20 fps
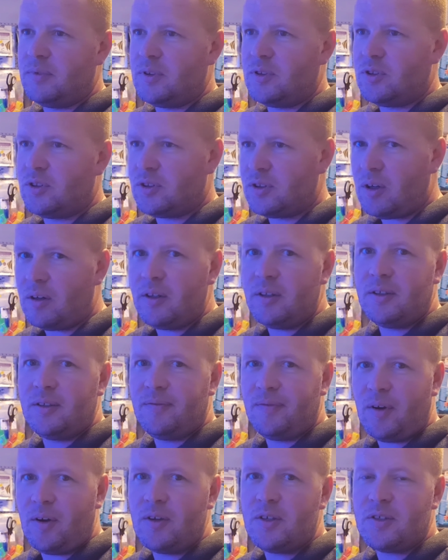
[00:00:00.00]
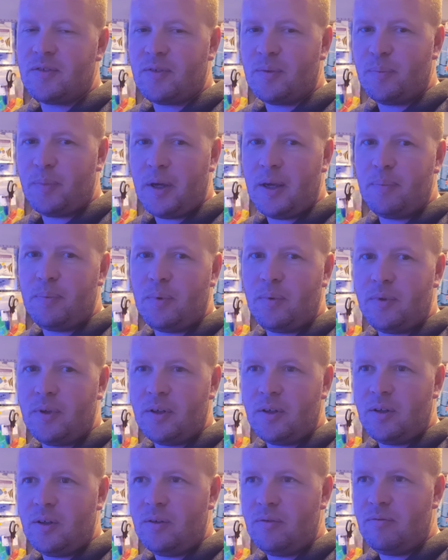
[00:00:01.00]
solid advice from people
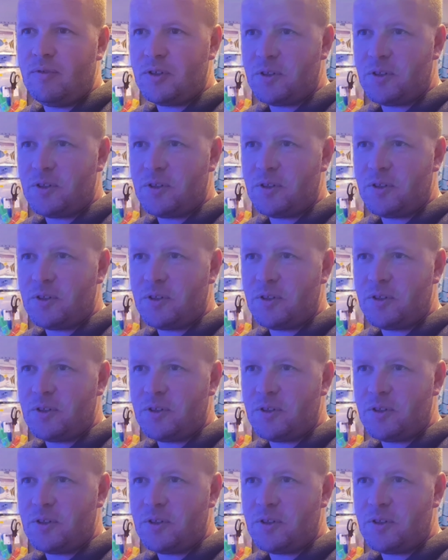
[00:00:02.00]
that you